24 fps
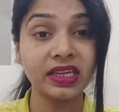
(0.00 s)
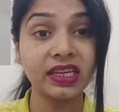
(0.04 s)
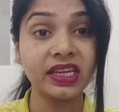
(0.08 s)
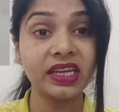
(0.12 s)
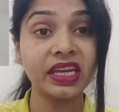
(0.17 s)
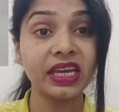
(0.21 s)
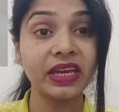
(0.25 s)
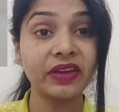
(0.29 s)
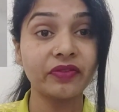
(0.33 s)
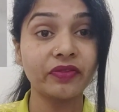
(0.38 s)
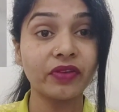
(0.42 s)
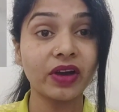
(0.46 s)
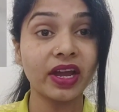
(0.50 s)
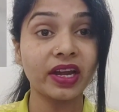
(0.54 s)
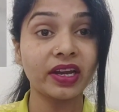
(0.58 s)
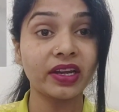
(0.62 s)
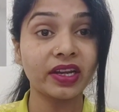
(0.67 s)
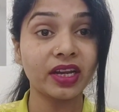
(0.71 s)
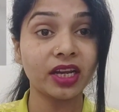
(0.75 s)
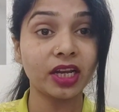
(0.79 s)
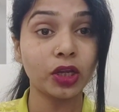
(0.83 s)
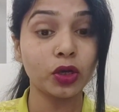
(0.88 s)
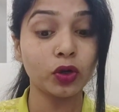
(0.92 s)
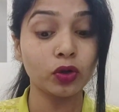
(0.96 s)
If I
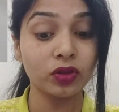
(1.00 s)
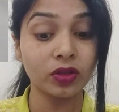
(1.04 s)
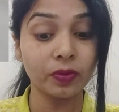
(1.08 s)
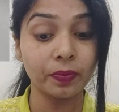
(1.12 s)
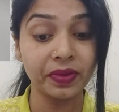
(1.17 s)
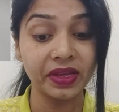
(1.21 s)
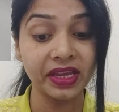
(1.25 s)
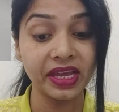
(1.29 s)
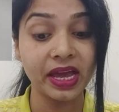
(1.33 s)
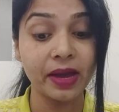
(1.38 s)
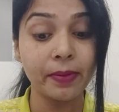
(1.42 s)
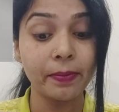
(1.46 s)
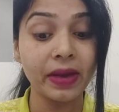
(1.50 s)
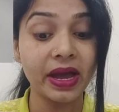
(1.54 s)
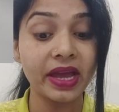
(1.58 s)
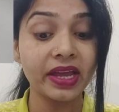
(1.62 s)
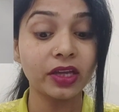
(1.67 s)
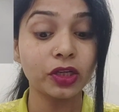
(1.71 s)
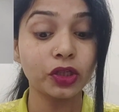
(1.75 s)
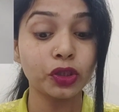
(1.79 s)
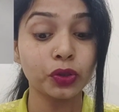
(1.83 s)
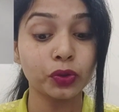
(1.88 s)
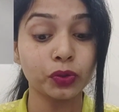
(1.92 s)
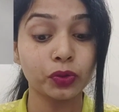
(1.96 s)
tell you, the
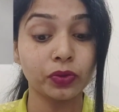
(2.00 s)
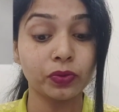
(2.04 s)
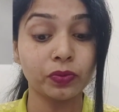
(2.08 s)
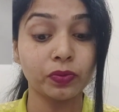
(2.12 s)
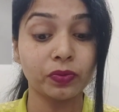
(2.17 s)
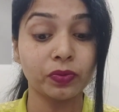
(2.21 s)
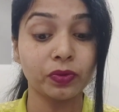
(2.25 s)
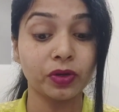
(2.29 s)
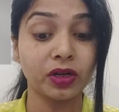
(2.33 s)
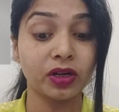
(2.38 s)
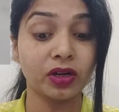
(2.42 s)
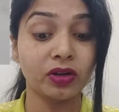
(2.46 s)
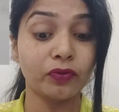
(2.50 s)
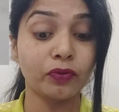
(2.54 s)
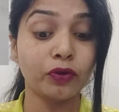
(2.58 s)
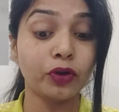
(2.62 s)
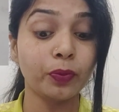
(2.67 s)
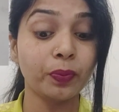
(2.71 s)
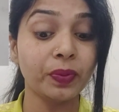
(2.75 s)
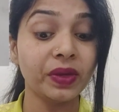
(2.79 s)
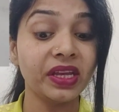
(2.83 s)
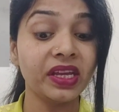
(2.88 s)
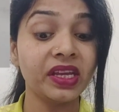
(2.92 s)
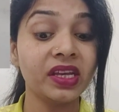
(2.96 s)
BMI would
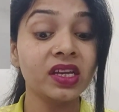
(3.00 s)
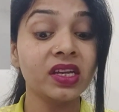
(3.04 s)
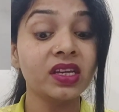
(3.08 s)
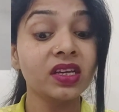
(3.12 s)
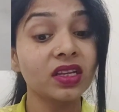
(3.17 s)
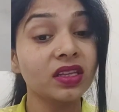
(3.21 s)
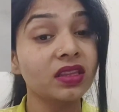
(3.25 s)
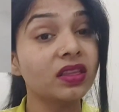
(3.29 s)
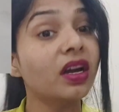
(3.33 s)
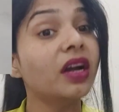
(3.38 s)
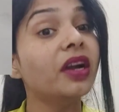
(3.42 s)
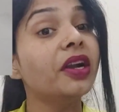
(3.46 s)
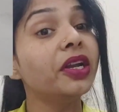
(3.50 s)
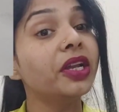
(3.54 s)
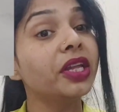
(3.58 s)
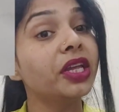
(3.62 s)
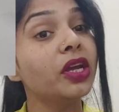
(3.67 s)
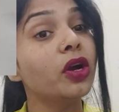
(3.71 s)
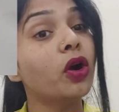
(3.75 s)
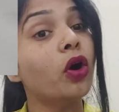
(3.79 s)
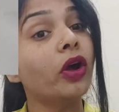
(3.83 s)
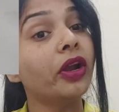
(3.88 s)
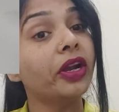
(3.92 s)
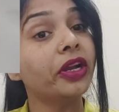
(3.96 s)
be 30
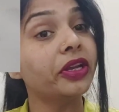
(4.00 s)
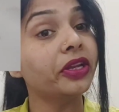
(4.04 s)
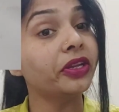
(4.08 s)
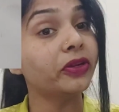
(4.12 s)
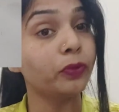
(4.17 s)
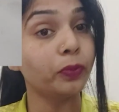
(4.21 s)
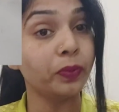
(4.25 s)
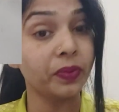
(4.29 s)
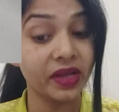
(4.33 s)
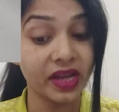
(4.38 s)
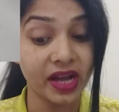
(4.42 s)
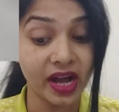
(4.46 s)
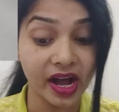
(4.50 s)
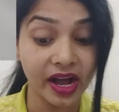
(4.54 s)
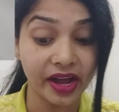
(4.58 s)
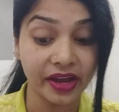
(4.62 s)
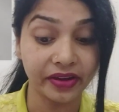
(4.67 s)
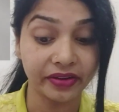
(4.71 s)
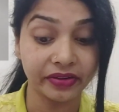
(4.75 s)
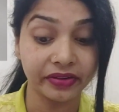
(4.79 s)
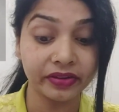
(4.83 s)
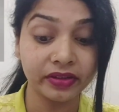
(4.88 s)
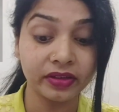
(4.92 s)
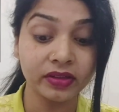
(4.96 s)
or it could be
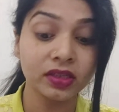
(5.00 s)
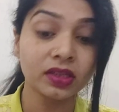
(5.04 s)
higher.